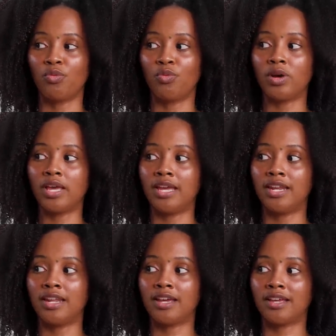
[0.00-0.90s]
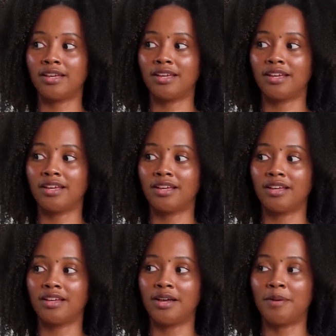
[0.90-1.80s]
when
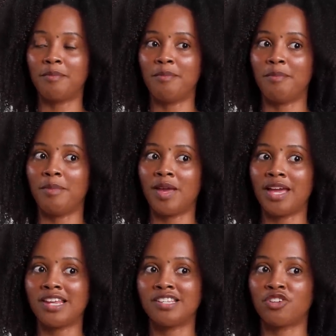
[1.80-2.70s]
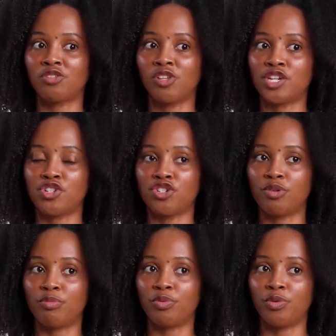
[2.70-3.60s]
a man is in a
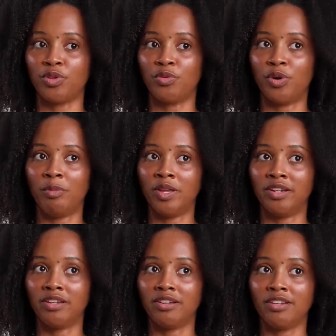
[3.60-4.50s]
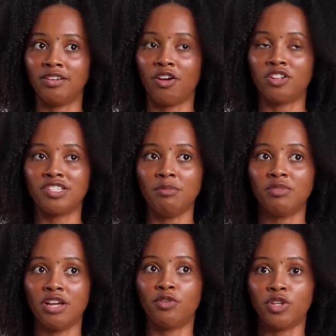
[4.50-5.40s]
relationship with a woman, on some
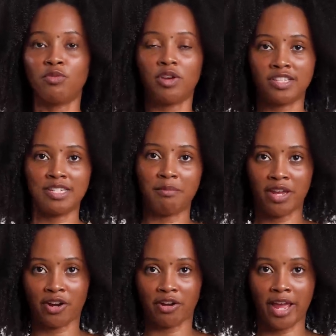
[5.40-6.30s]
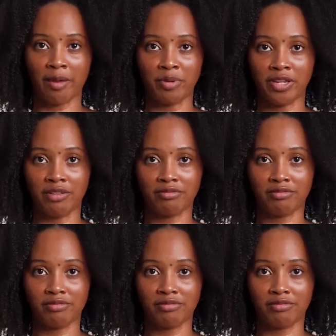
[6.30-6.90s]
level, he wants to make her happy.